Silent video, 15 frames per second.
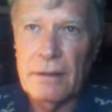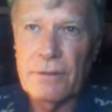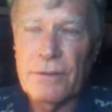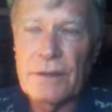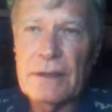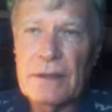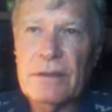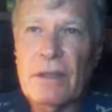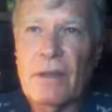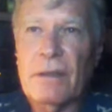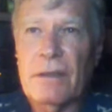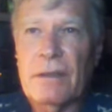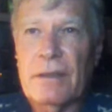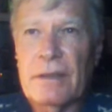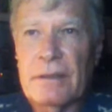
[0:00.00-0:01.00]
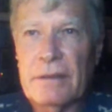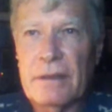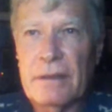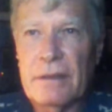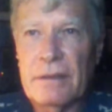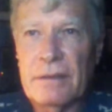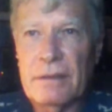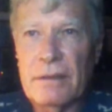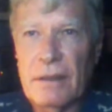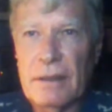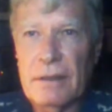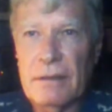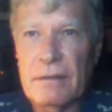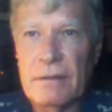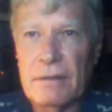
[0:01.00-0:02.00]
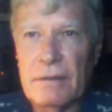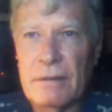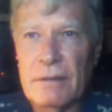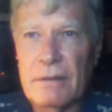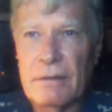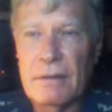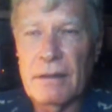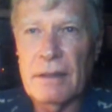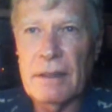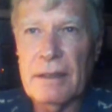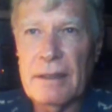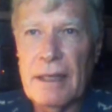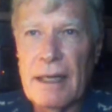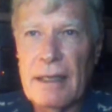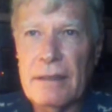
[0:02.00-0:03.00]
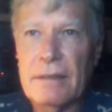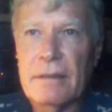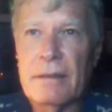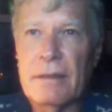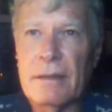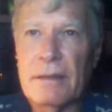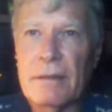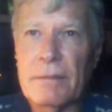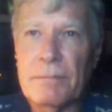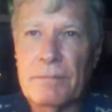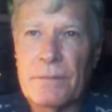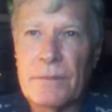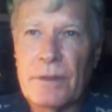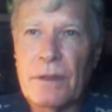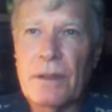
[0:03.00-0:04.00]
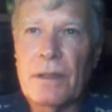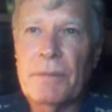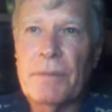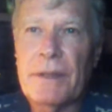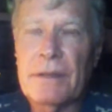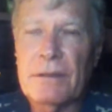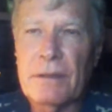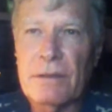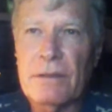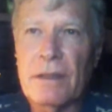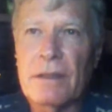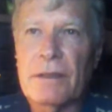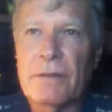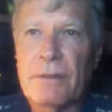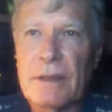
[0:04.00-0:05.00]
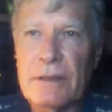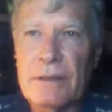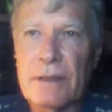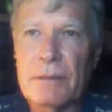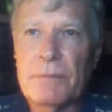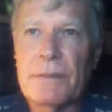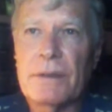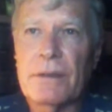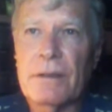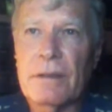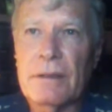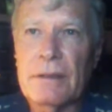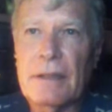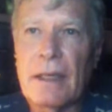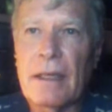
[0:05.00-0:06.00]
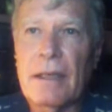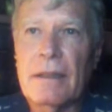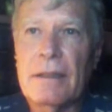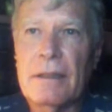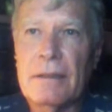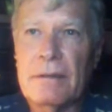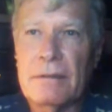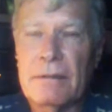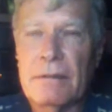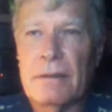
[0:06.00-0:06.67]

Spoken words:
If we start thinking like that, you're going to be just like the rest of them, and you're going to die at